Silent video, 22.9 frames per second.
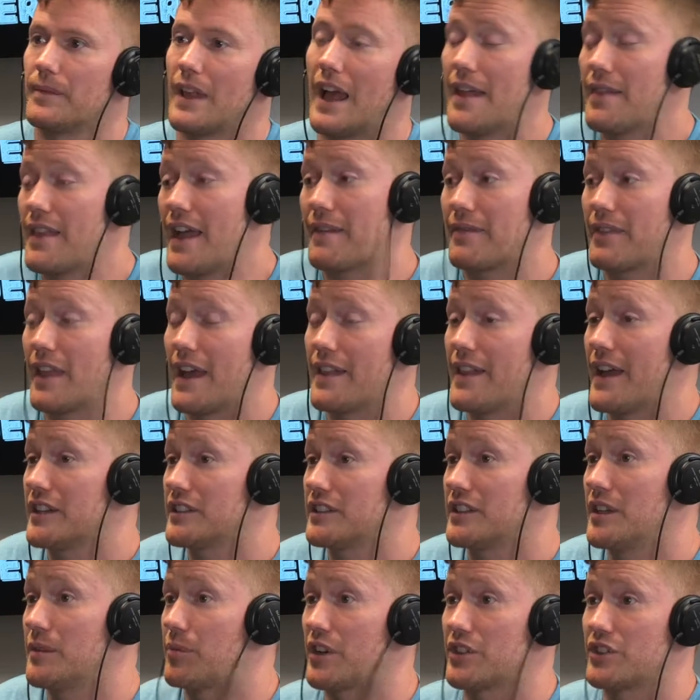And that's
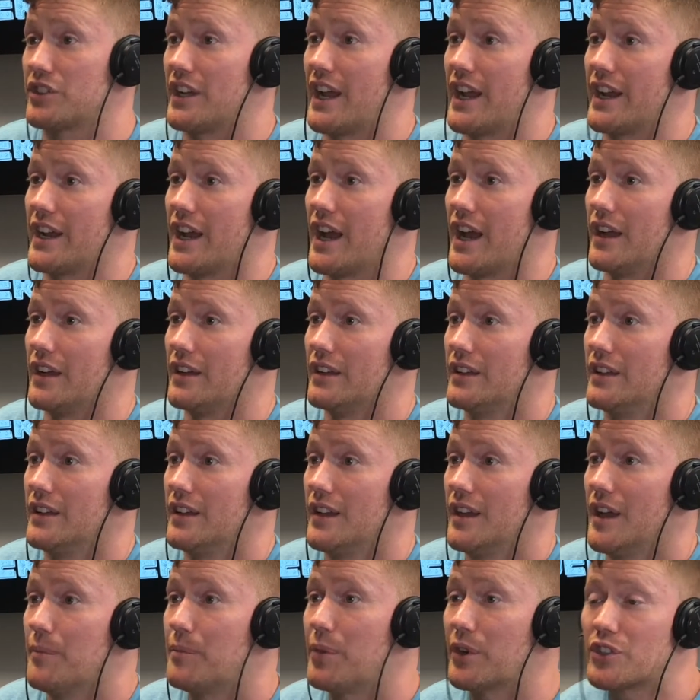the impression I got.
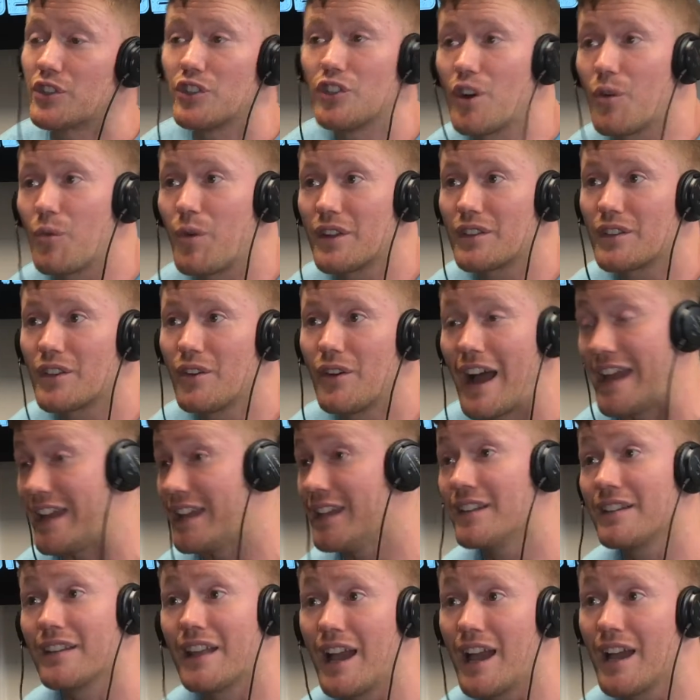But you know what though? I
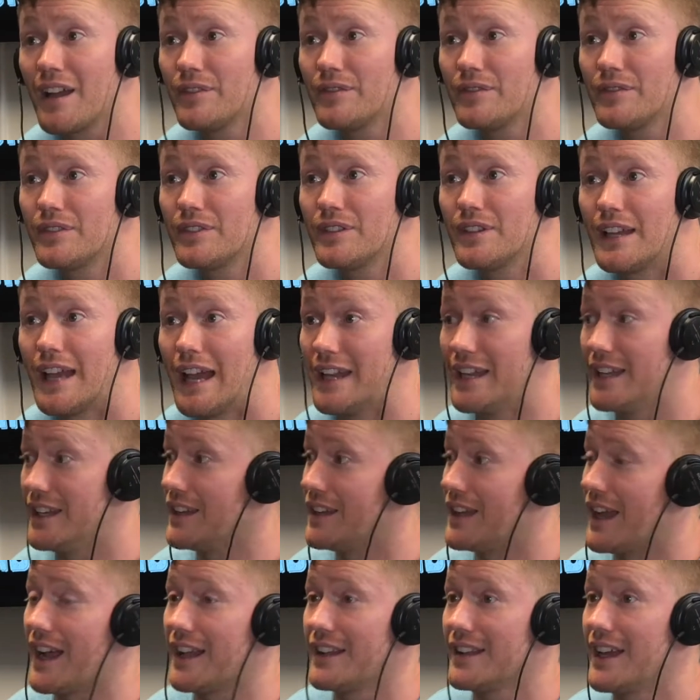didn't laugh. I did
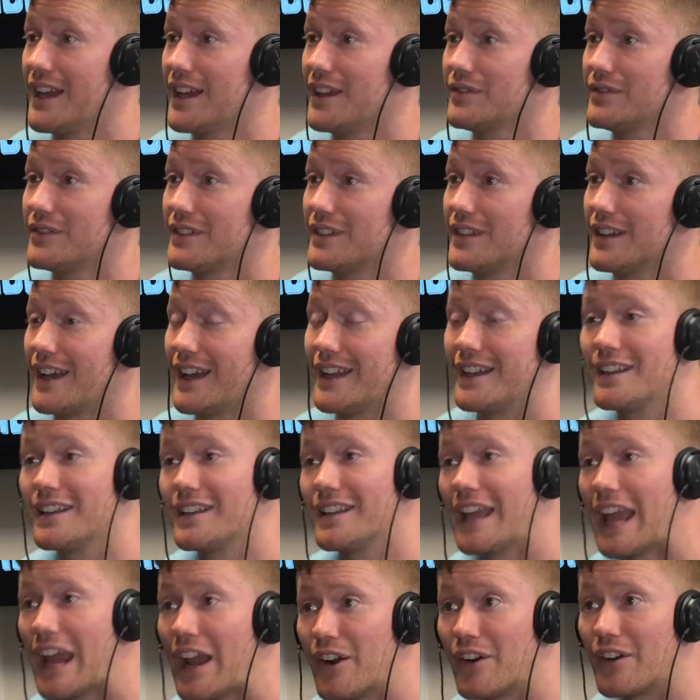not laugh. I didn't
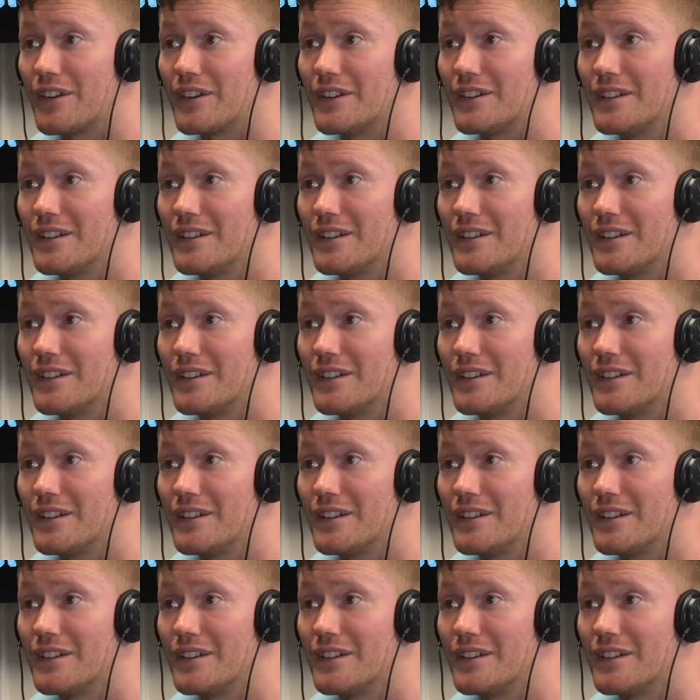care.